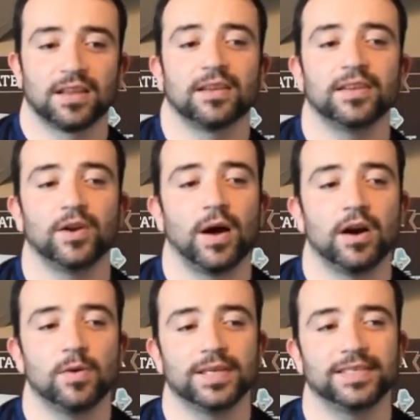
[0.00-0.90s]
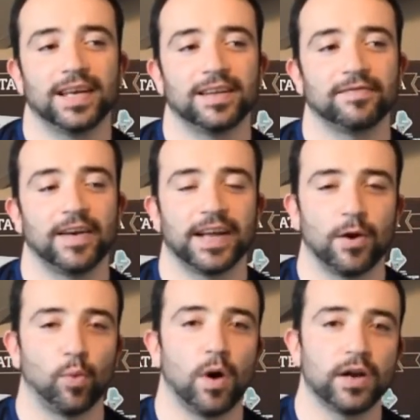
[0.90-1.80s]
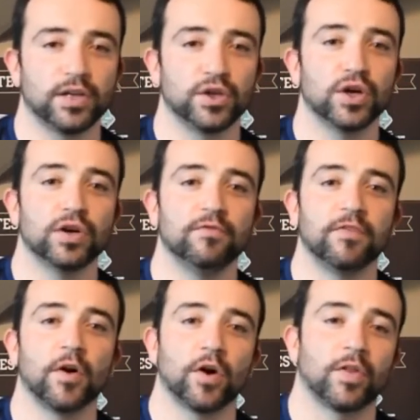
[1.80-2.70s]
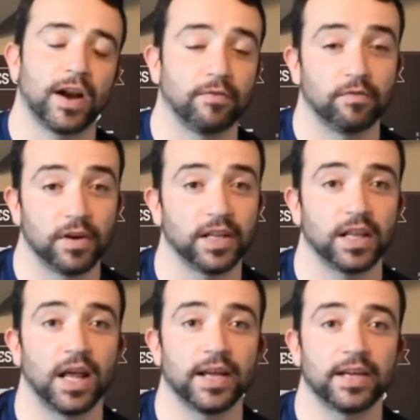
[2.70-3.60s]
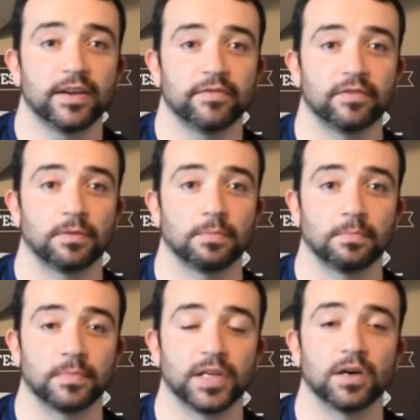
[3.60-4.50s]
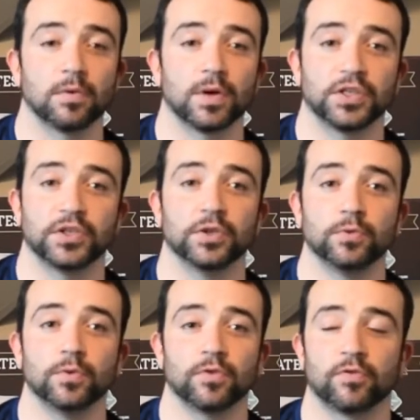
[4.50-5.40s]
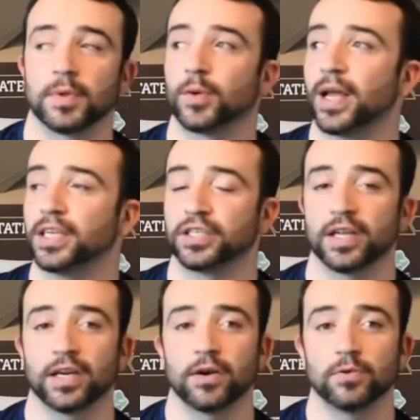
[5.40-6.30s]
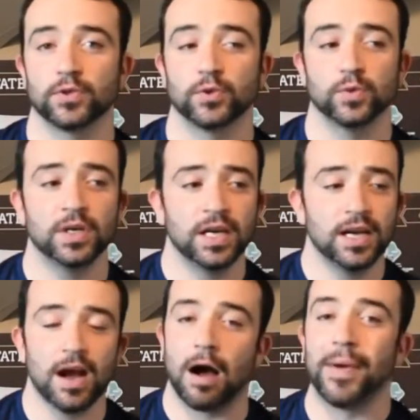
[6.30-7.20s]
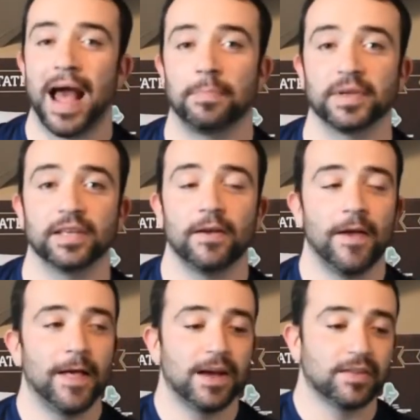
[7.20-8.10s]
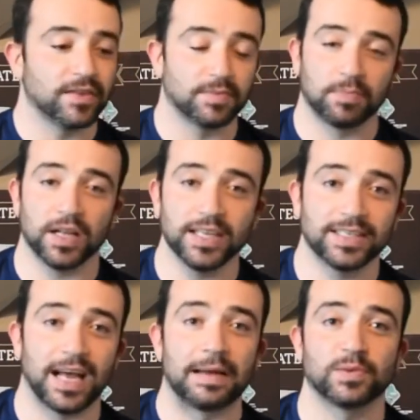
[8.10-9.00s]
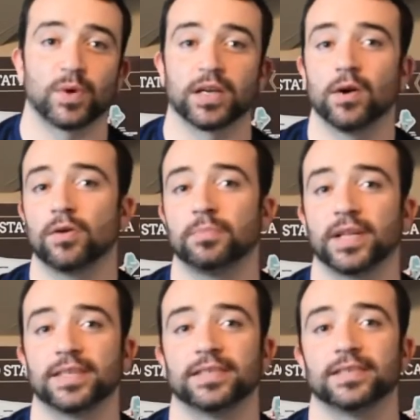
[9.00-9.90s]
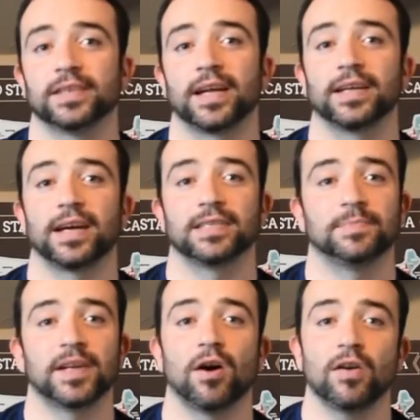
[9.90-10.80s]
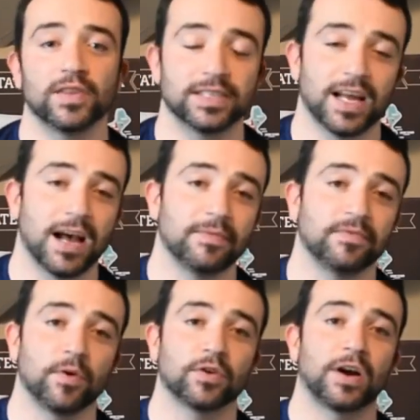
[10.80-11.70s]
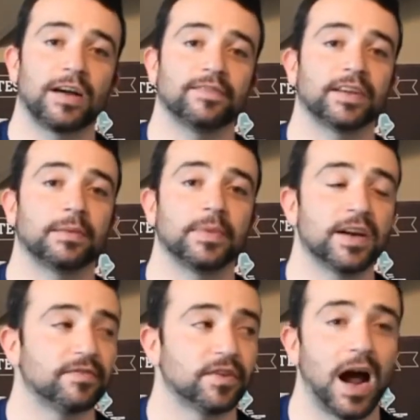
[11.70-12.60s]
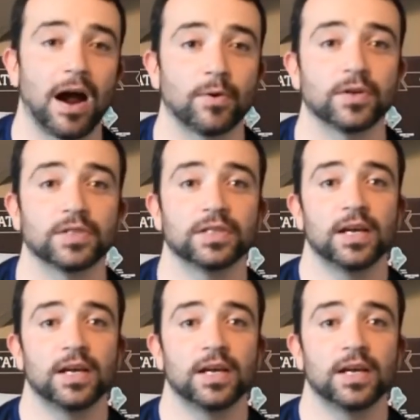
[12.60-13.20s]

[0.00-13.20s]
I always say that if I get one good photo that I really like from, a shoot or from a location that I go to, I'm happy. There's plenty of times where I go to places and I spend all this time photographing and I'm there for hours